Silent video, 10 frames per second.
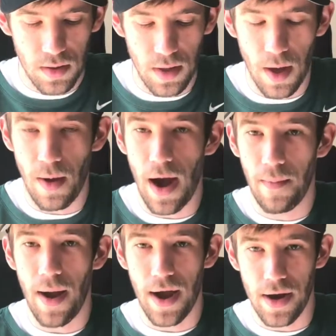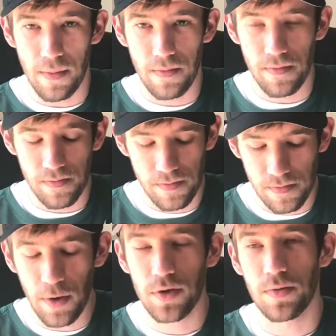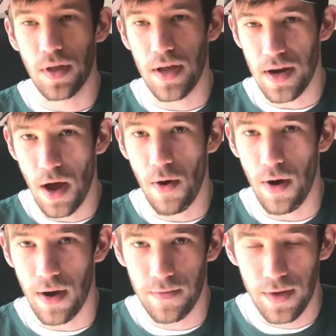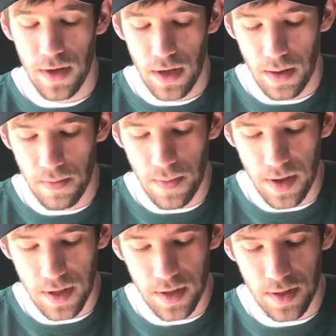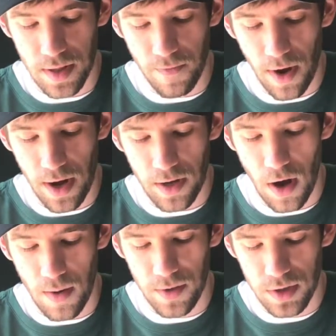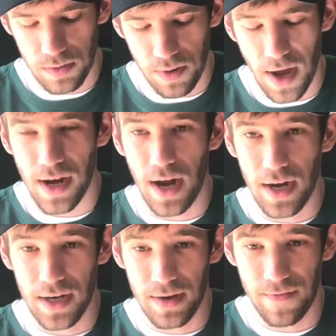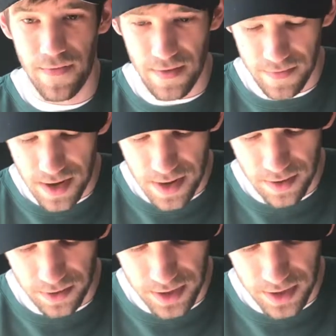that everybody mostly know of. This is the Frank Thomas played like in the 50s or